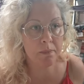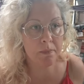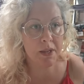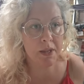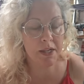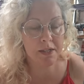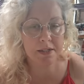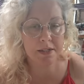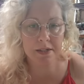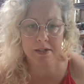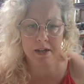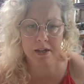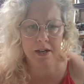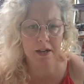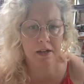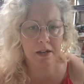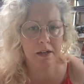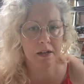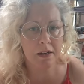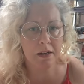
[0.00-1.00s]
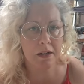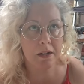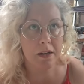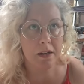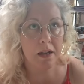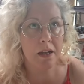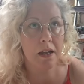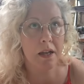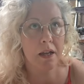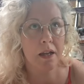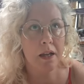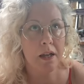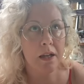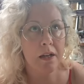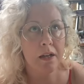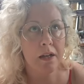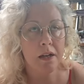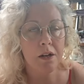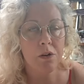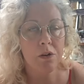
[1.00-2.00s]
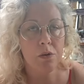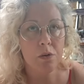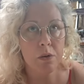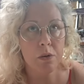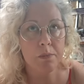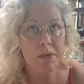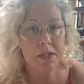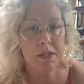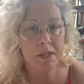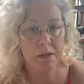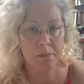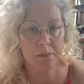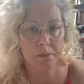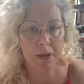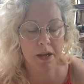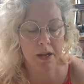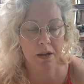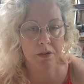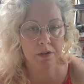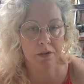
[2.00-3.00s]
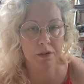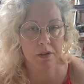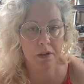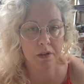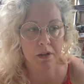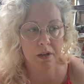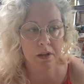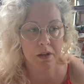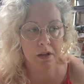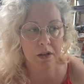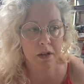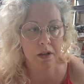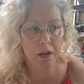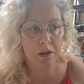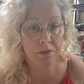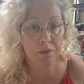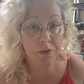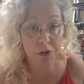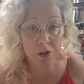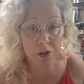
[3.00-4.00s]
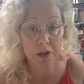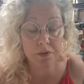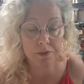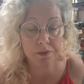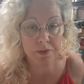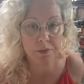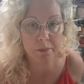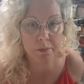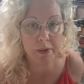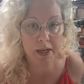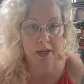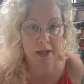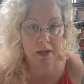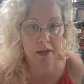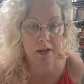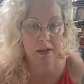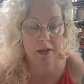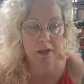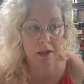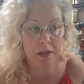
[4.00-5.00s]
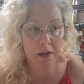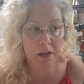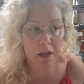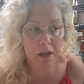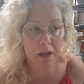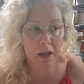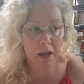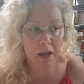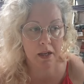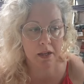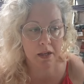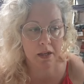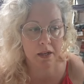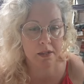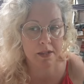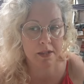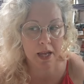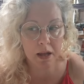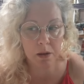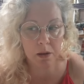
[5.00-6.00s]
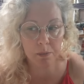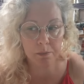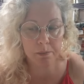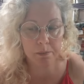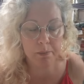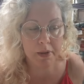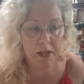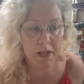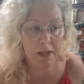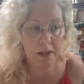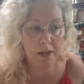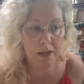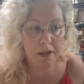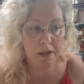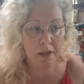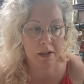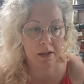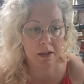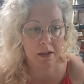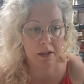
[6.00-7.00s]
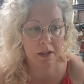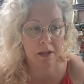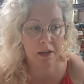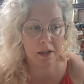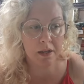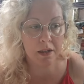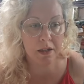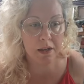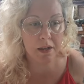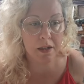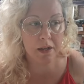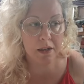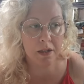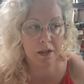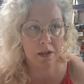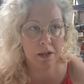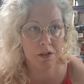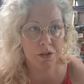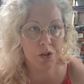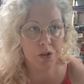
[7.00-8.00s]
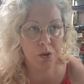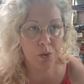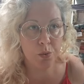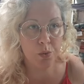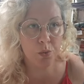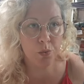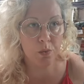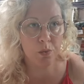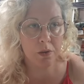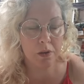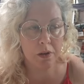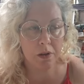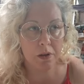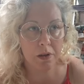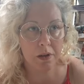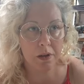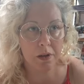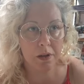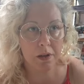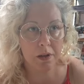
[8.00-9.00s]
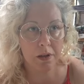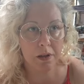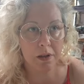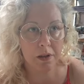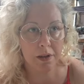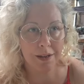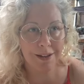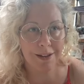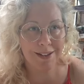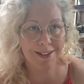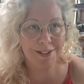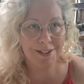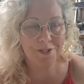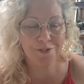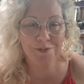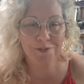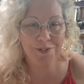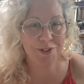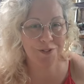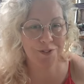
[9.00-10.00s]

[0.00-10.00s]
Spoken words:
has done an enormous amount of good for me. It's helped me to feel